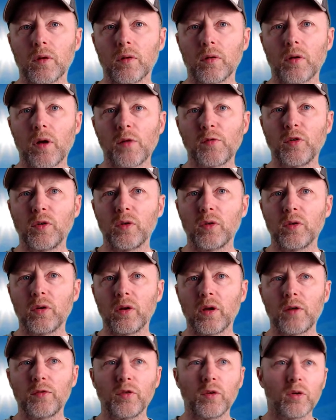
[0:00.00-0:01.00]
I've only got
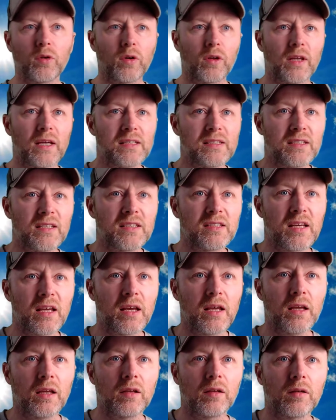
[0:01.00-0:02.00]
I've only got this to say.
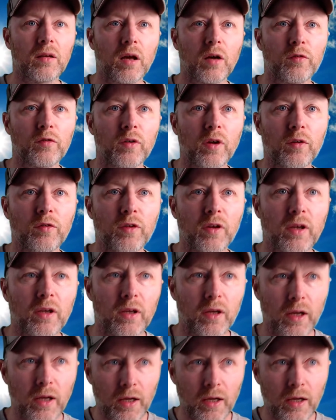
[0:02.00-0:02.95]
If if you can, uh,